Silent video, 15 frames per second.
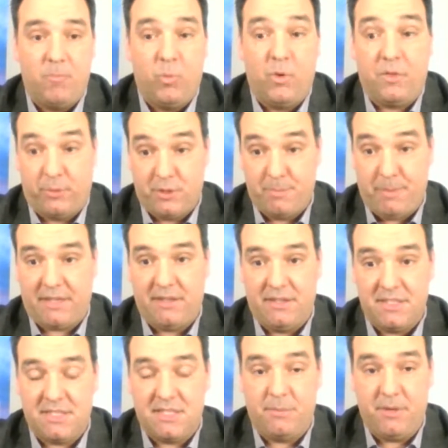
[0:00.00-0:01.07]
with respect to
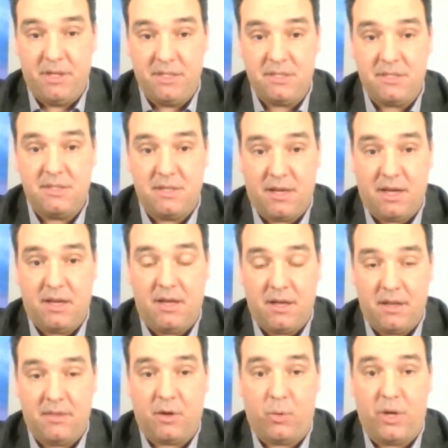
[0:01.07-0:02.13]
the stimulus,
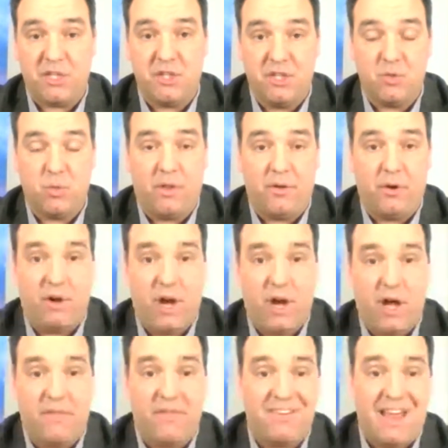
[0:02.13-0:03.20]
the question is whether or
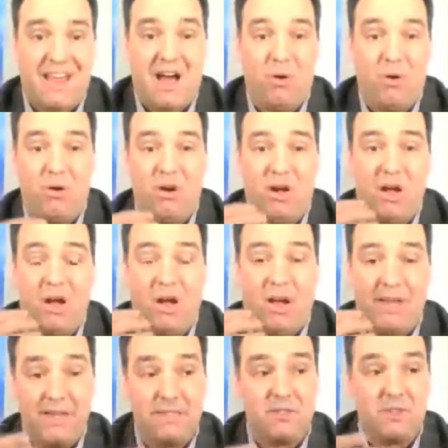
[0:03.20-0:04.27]
not the
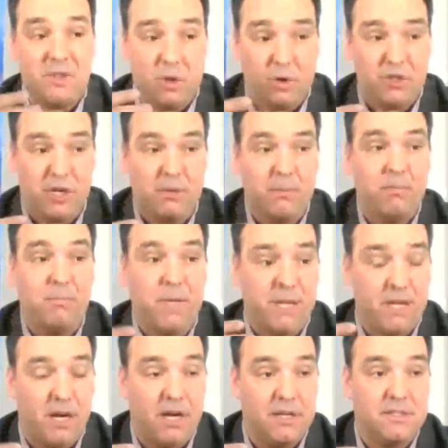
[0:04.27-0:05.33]
Dow is surging
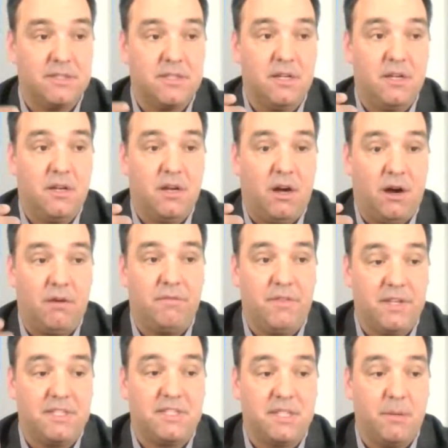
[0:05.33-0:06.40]
because
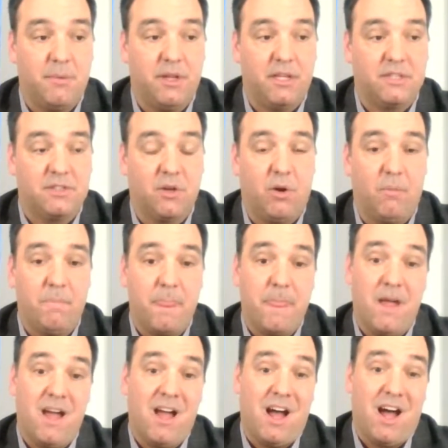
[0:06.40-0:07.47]
of this stimulus.
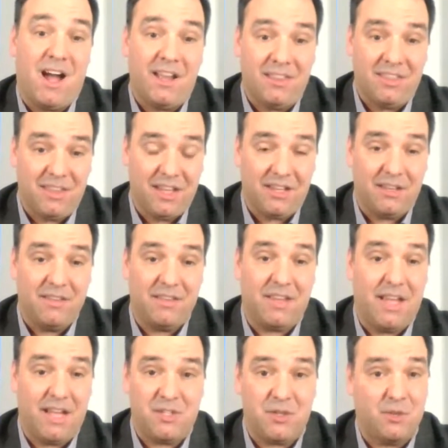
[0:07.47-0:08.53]
So I
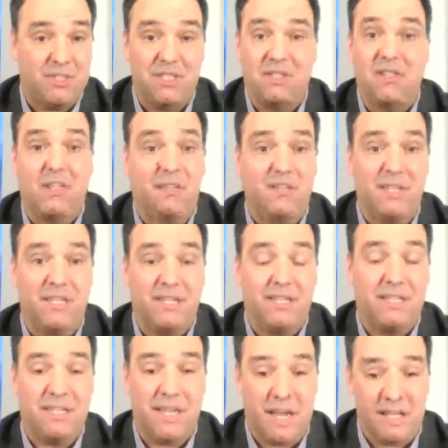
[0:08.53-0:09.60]
think the answer is
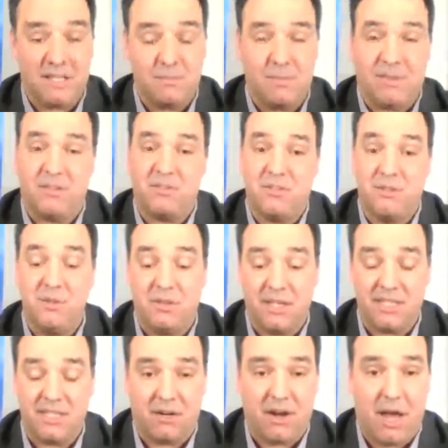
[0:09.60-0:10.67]
clearly yes, but there's
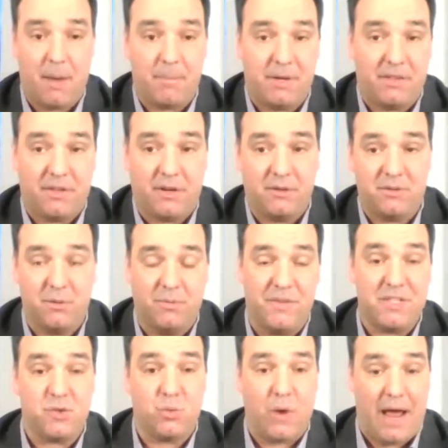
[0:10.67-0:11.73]
2 things that are happening there.
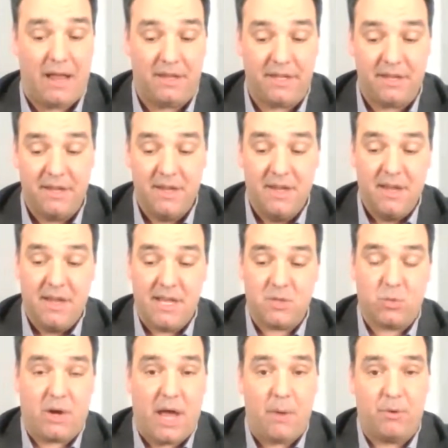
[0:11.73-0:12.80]
So this rally
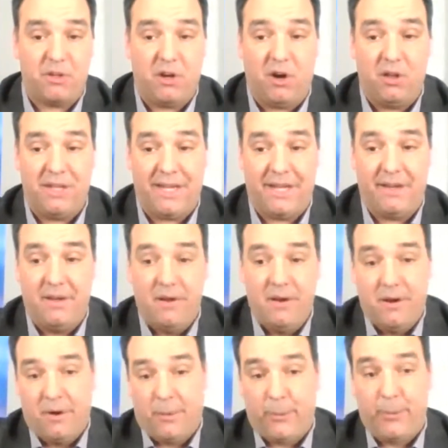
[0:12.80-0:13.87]
is what I would call a
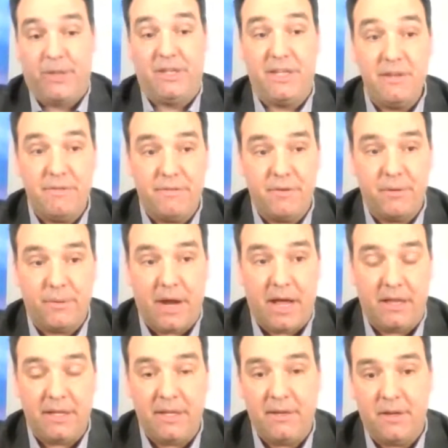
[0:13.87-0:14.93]
relief
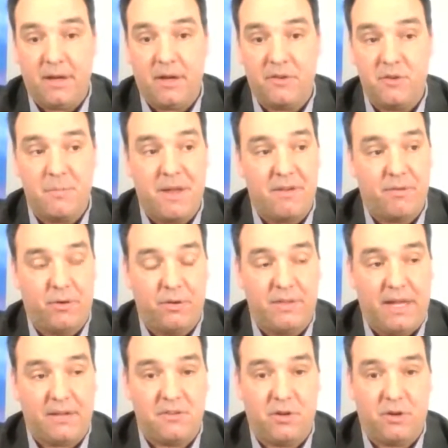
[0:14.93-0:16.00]
rally. You may have
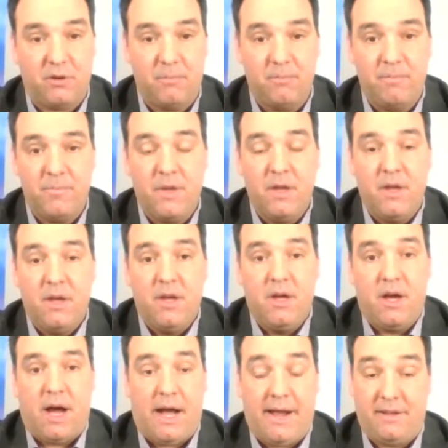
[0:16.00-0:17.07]
heard that term.
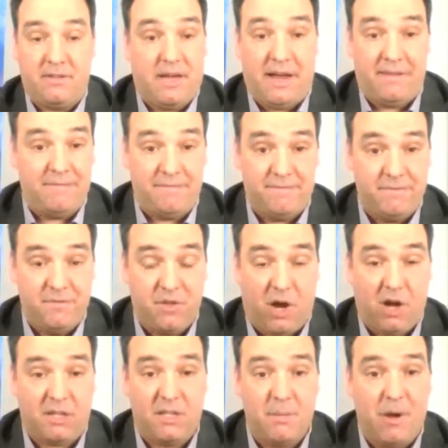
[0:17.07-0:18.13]
I've
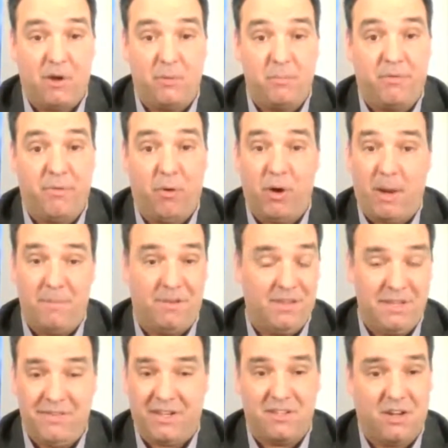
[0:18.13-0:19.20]
talked about it before. I
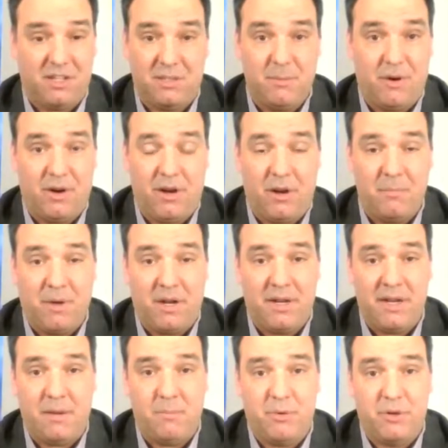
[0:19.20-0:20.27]
believe I talked about it on
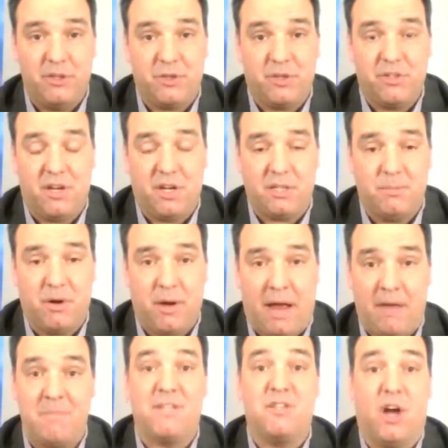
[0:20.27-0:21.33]
Monday. I'm pretty sure I talked about it.
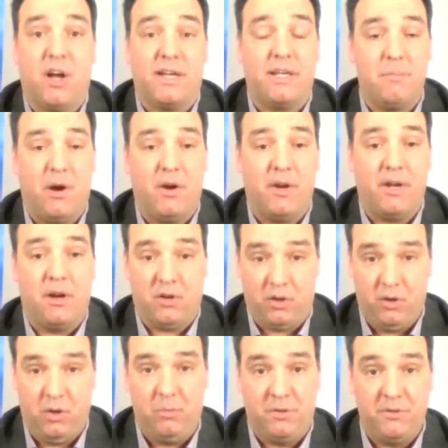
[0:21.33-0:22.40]
I've been talking about it
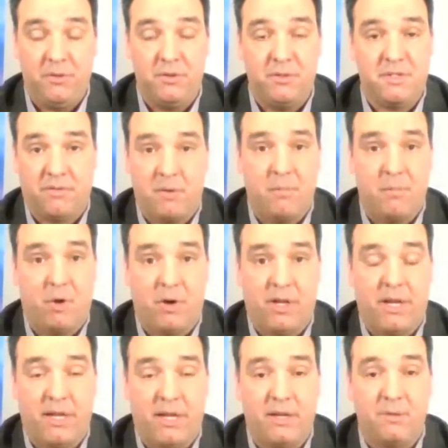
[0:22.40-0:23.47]
on Global News every
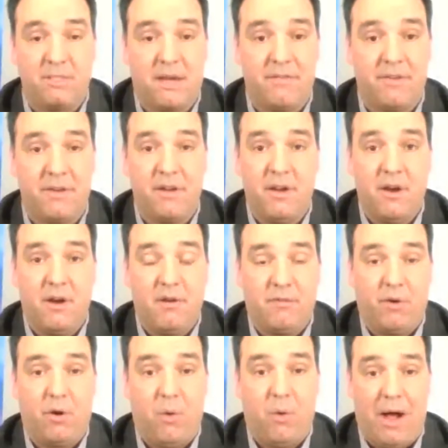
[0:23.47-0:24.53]
morning at 8:07 for a